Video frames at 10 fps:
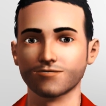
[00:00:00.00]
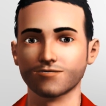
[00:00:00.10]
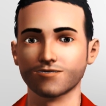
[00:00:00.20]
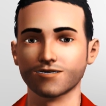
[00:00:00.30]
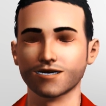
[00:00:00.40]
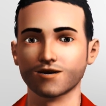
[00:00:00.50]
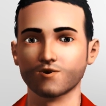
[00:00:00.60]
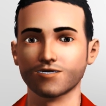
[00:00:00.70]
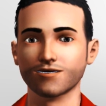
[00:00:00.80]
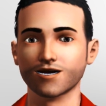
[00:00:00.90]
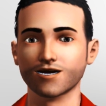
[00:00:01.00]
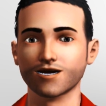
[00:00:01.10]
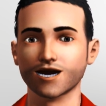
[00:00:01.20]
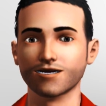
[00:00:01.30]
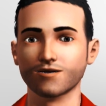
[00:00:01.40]
Look, I honestly don't
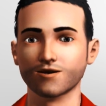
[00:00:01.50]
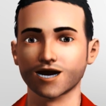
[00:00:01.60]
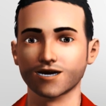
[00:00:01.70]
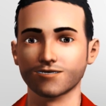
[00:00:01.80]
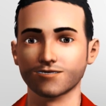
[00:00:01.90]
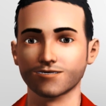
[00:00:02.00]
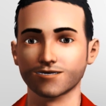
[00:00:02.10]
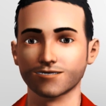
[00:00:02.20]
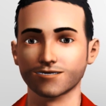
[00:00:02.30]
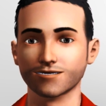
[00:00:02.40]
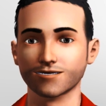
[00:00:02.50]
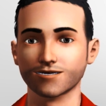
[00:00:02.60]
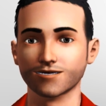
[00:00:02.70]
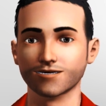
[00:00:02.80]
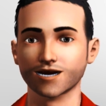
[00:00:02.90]
know
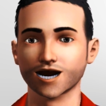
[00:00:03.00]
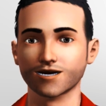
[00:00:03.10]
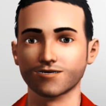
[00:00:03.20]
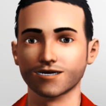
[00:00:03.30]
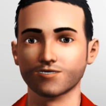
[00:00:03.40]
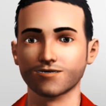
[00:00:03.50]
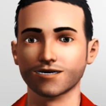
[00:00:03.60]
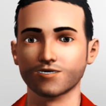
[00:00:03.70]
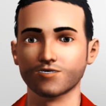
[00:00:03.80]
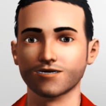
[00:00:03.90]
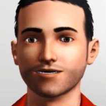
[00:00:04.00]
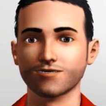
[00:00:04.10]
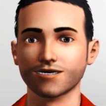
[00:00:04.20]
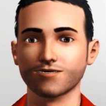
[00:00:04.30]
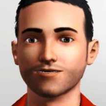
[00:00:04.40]
what I would be doing
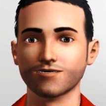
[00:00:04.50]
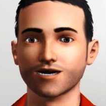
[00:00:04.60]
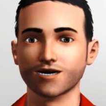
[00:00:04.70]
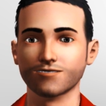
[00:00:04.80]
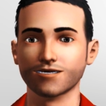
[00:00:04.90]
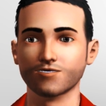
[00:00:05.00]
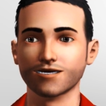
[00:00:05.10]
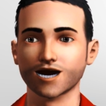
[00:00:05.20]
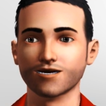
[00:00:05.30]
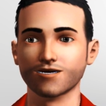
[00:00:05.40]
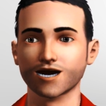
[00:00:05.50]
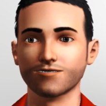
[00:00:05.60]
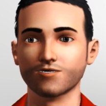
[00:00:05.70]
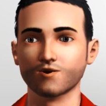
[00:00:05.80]
if I didn't have YouTube right now.